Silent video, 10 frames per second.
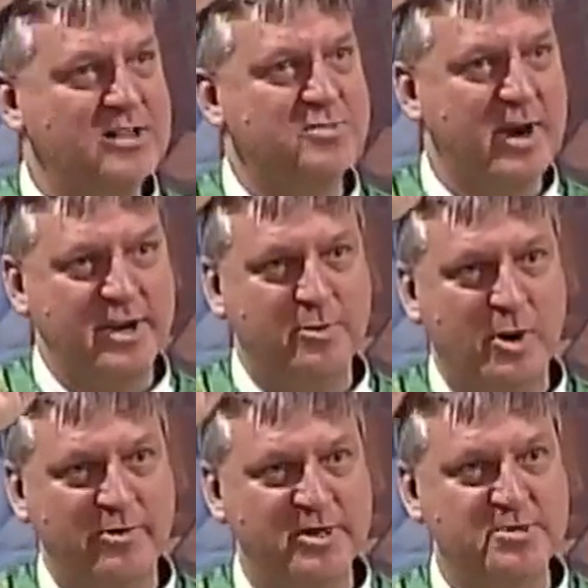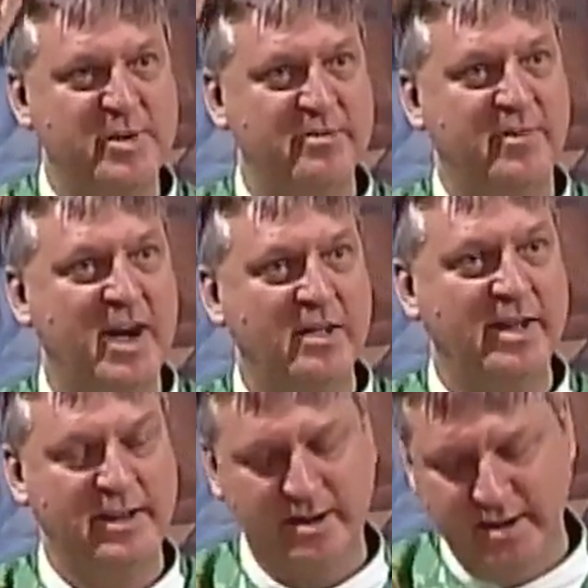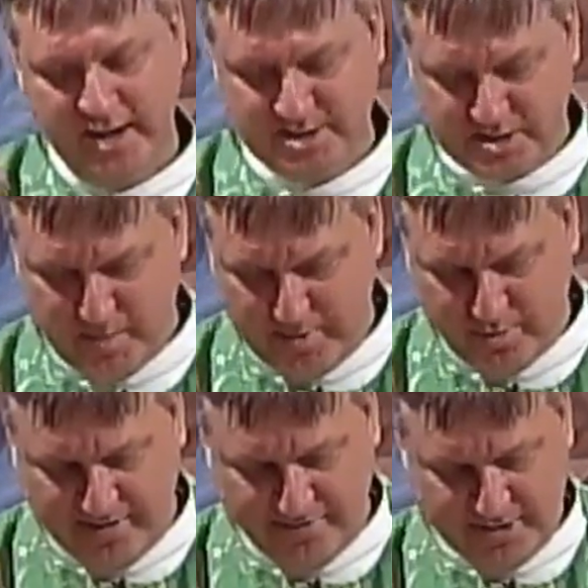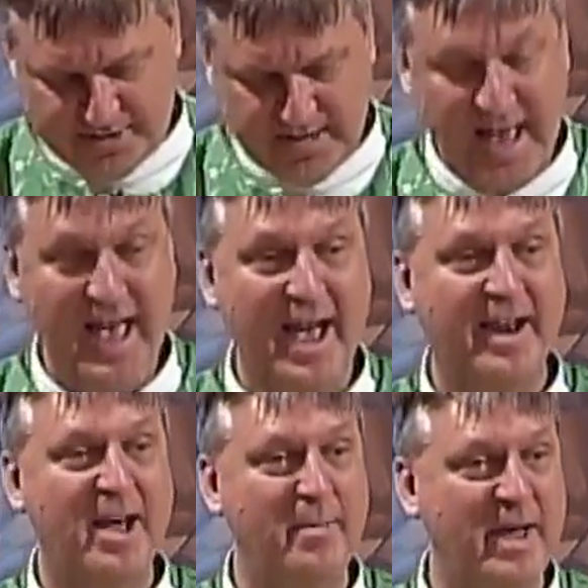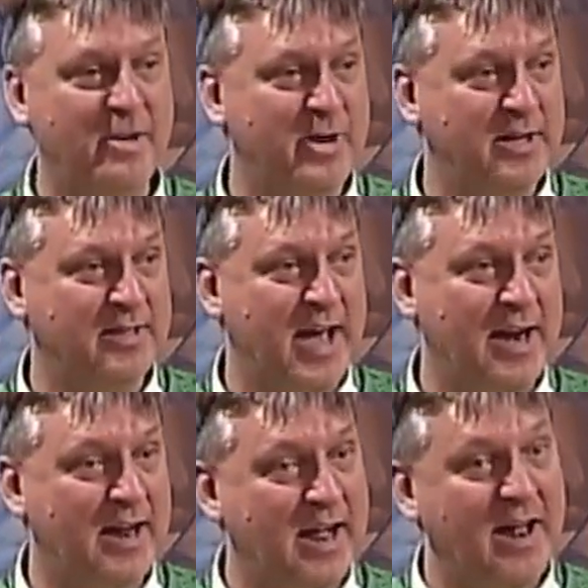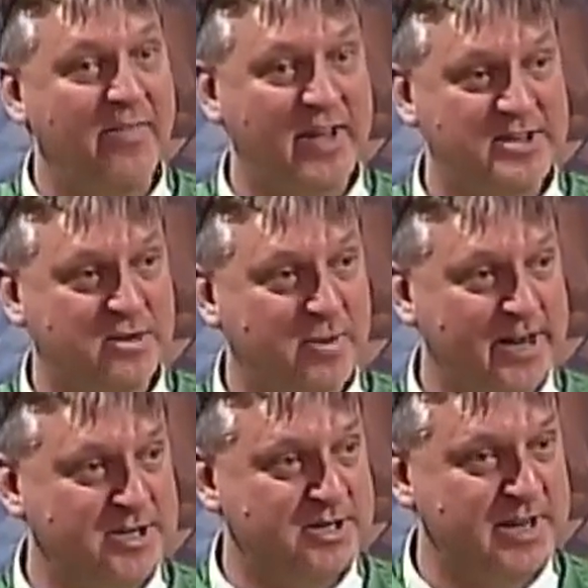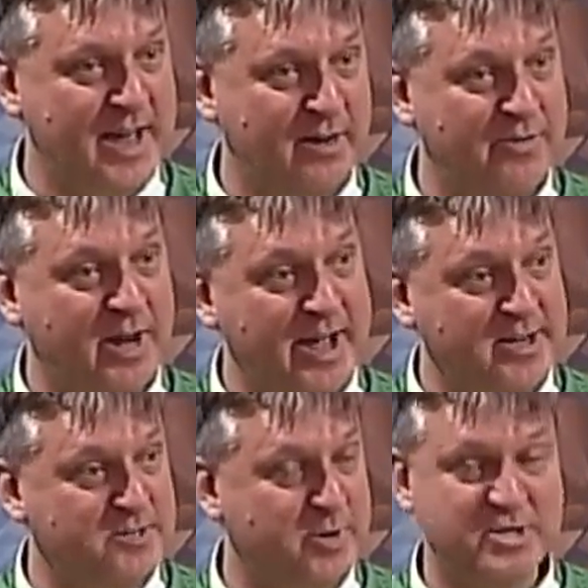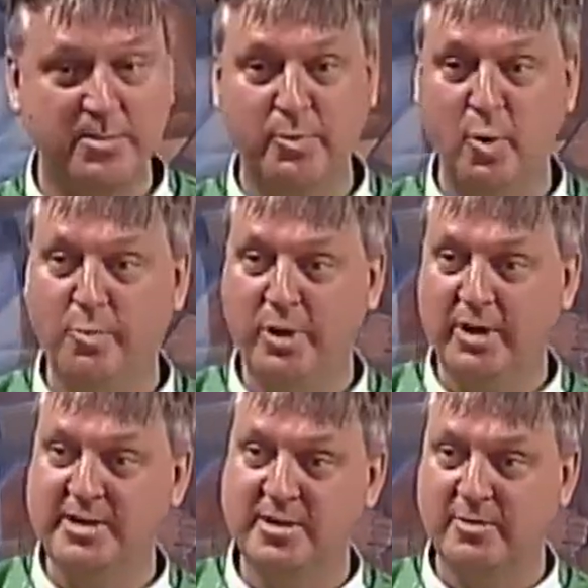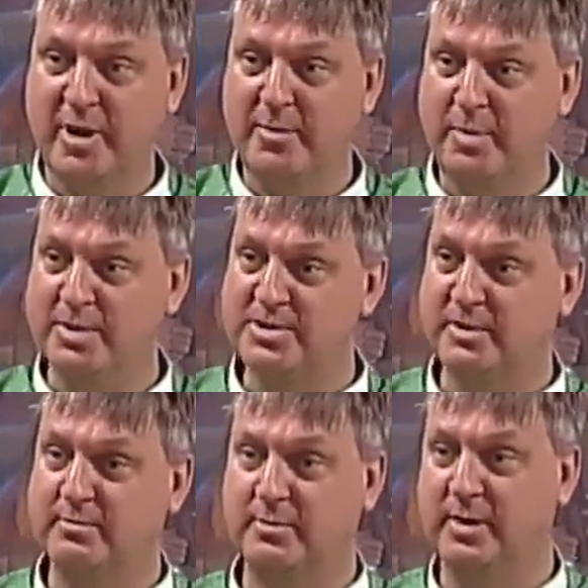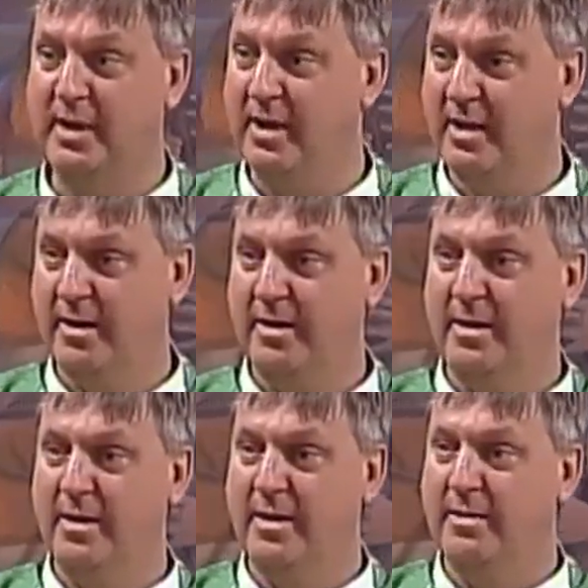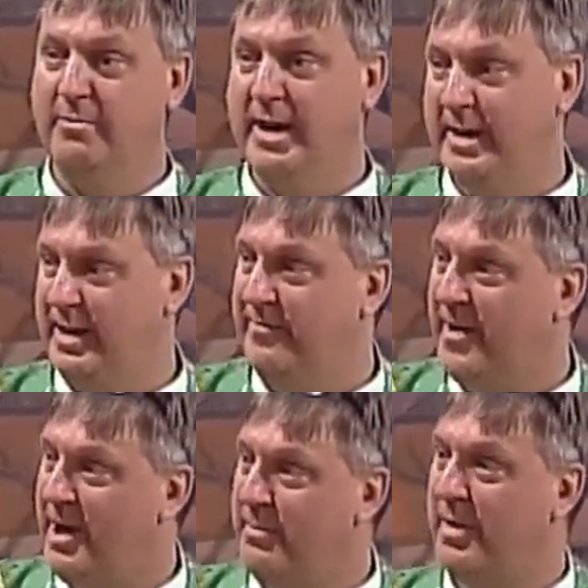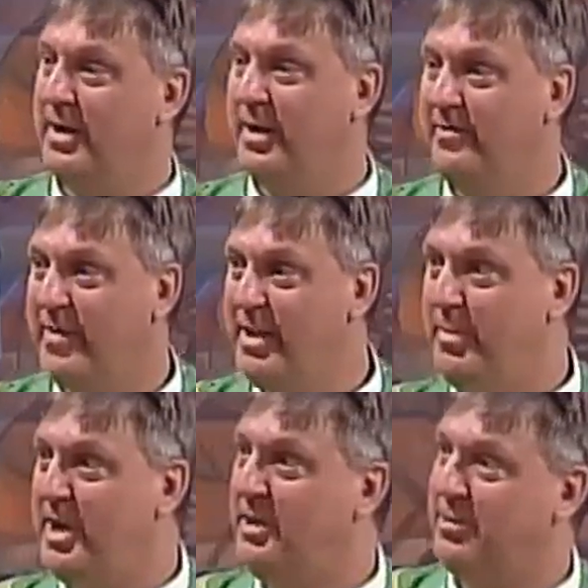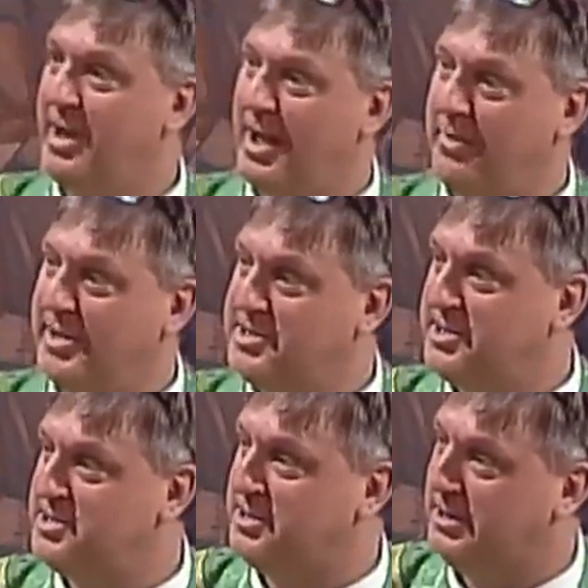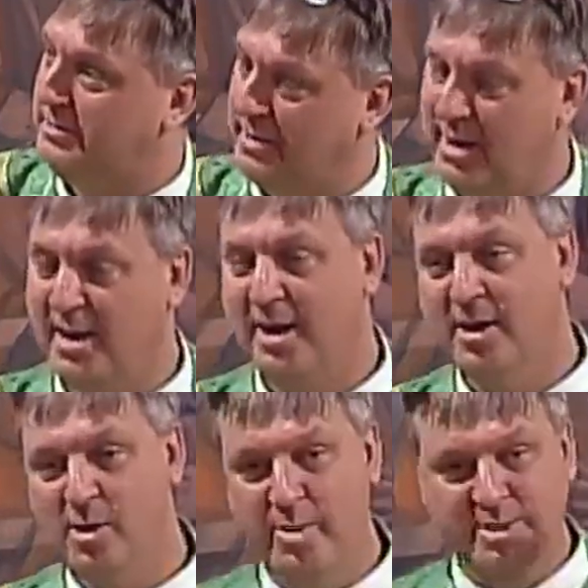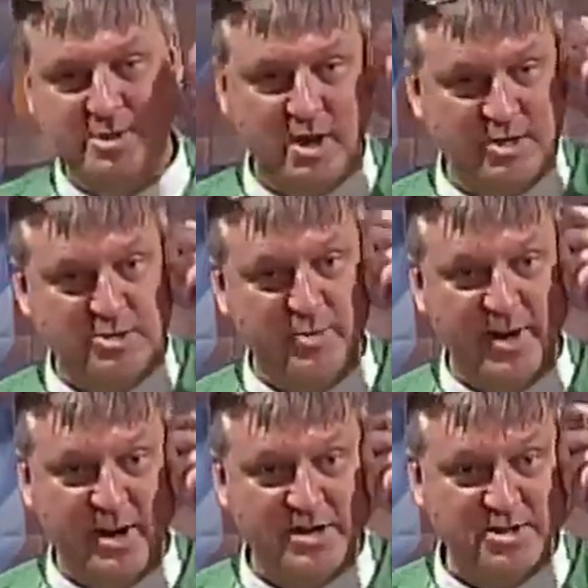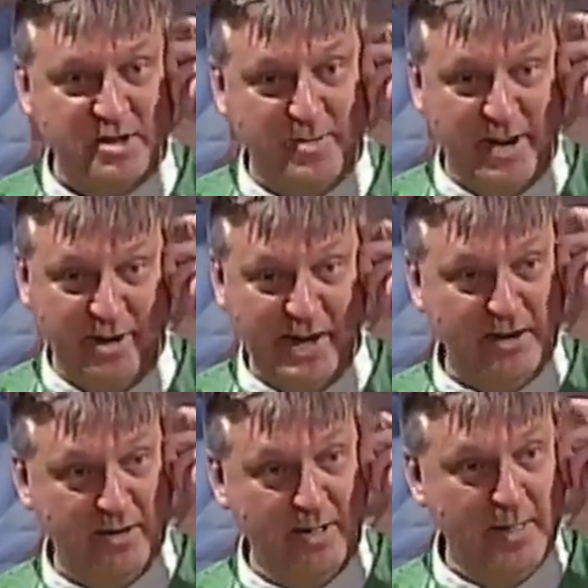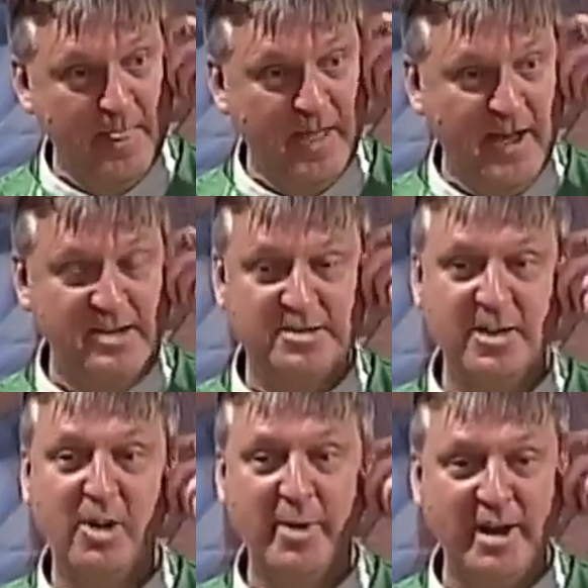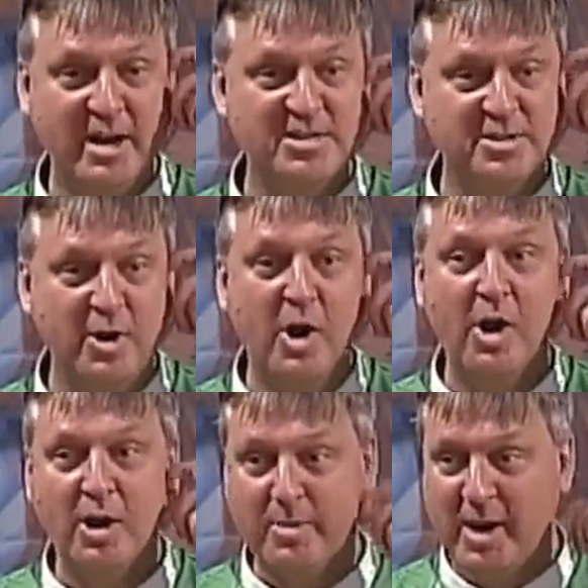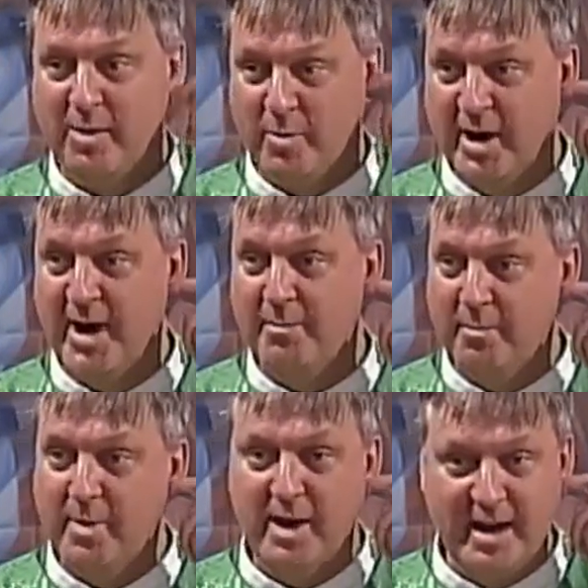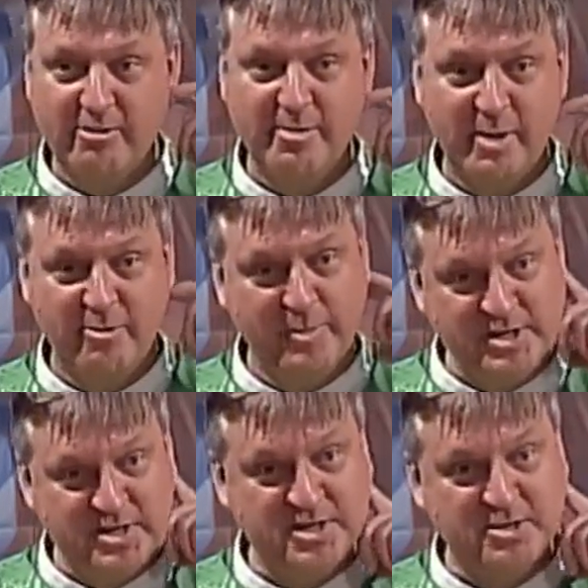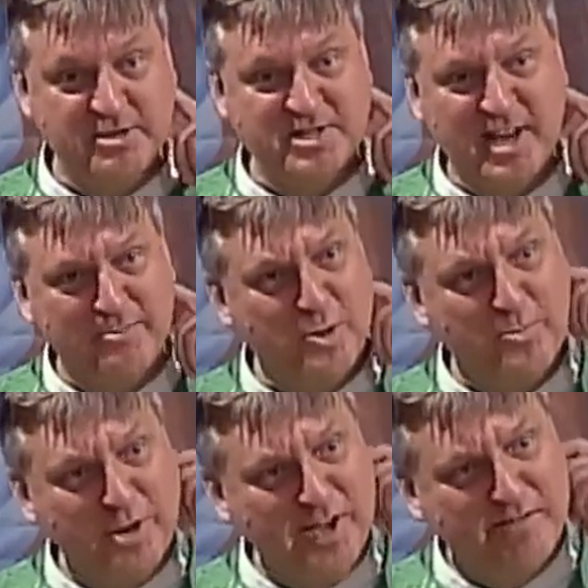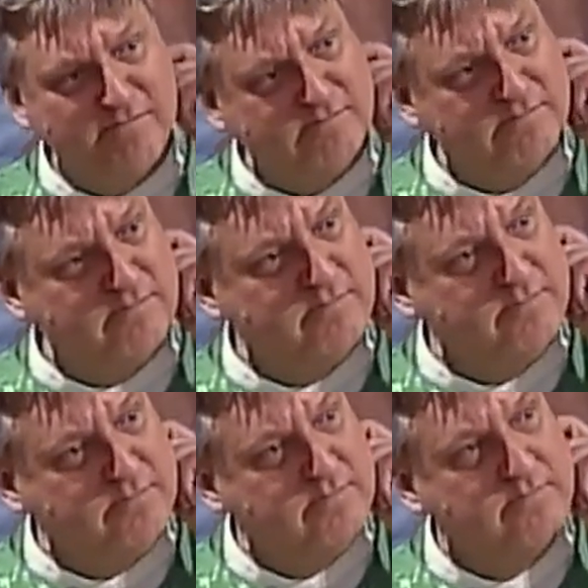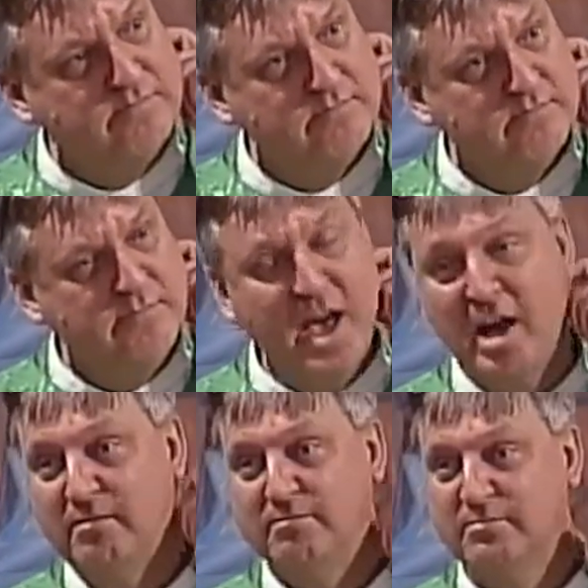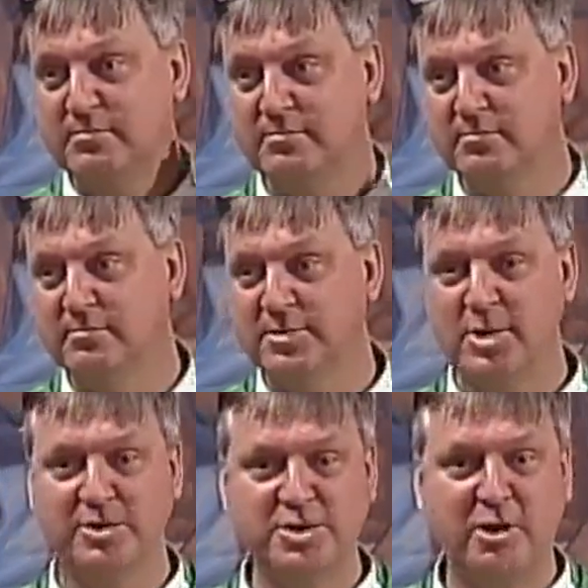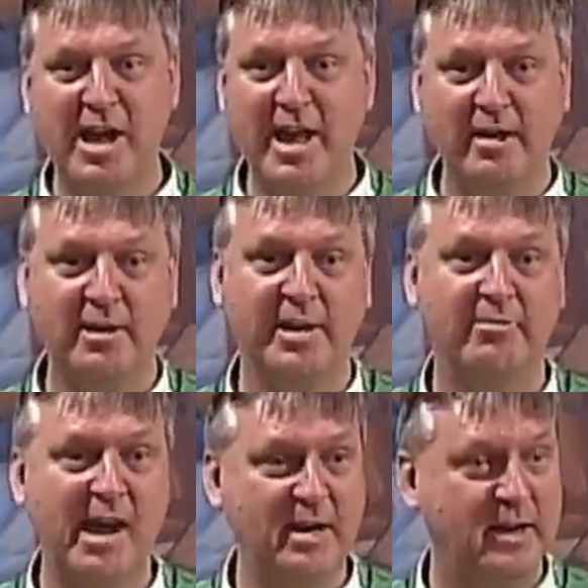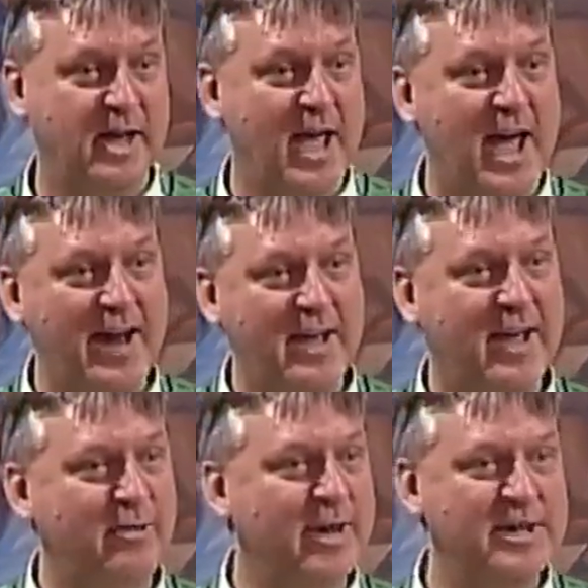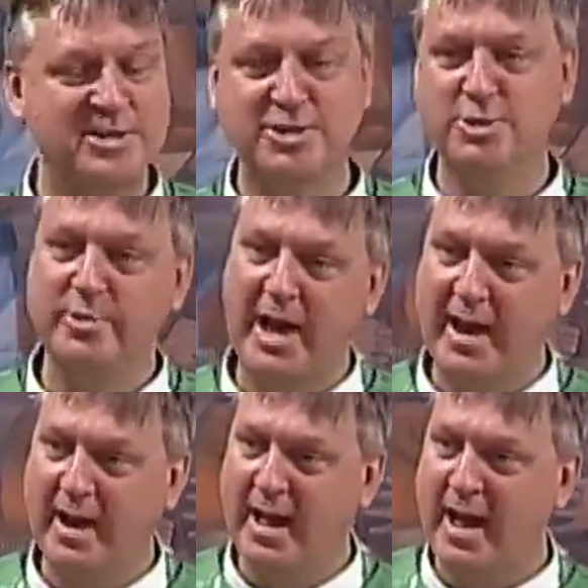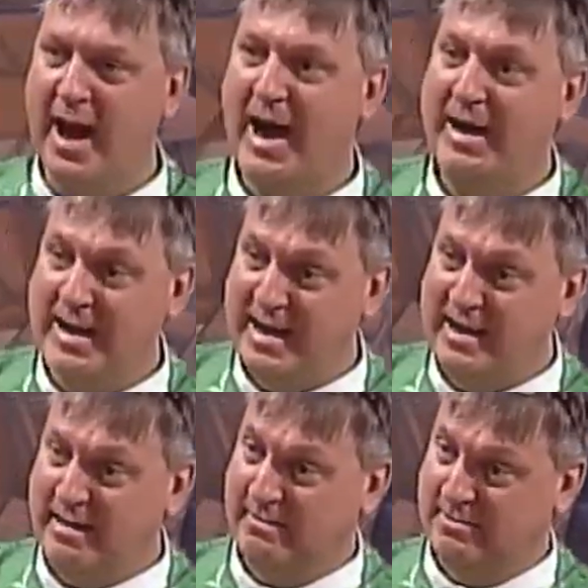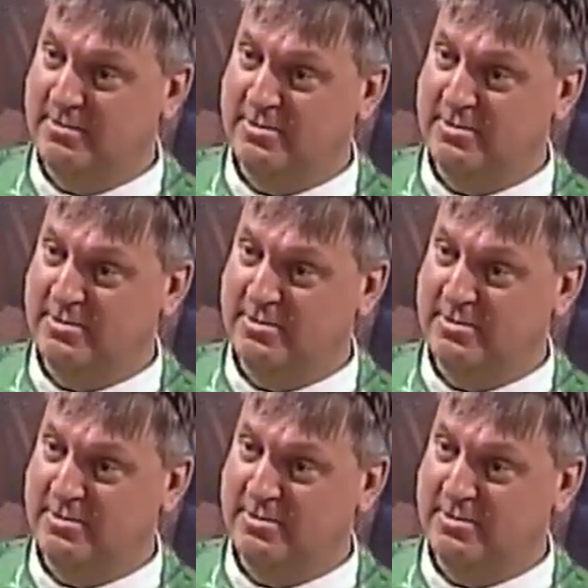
right and wrong that is being violated and not just my preference, and I'm angry at that, that's a righteous anger that I express appropriately to the right person. Right? If I'm angry at my sister and I go and talk to my cousin about it and tell my cousin all about what I'm angry about with my sister, is that appropriate? No. It's called triangling, right? I don't get to do that. I need